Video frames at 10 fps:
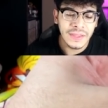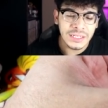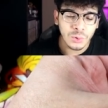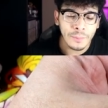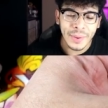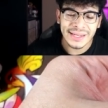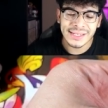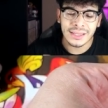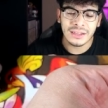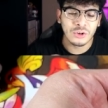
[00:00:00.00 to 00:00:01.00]
These were
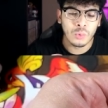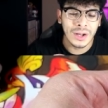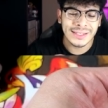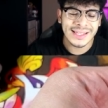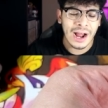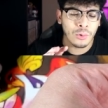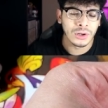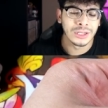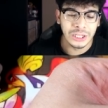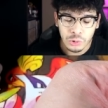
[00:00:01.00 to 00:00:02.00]
basically the ones that
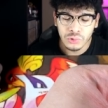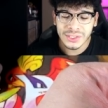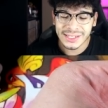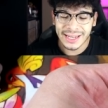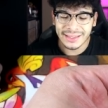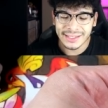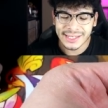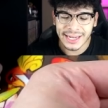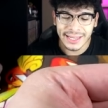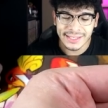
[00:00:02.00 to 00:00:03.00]
were loose in the
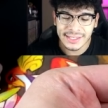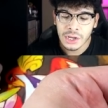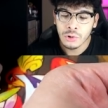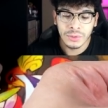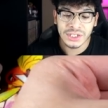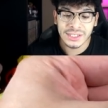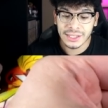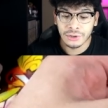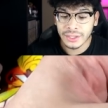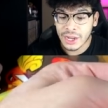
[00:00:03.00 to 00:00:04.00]
tins, which is
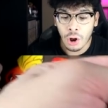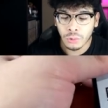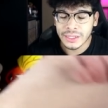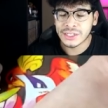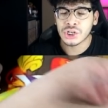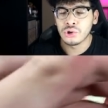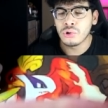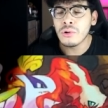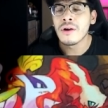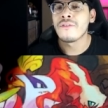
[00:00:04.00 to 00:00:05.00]
literally only
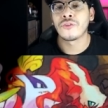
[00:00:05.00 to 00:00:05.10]
two.